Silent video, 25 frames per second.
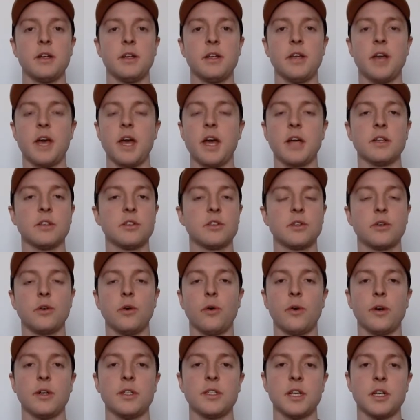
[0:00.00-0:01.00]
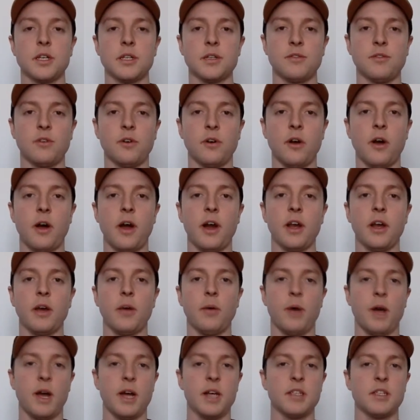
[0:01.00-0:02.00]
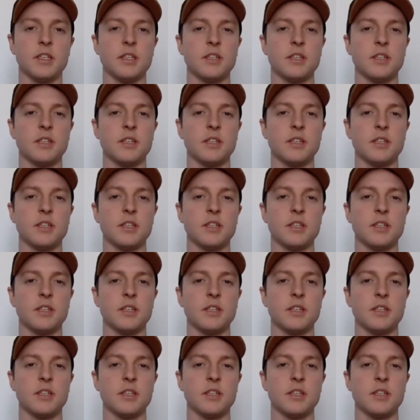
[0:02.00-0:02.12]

yeah, he can score in such a variety of ways.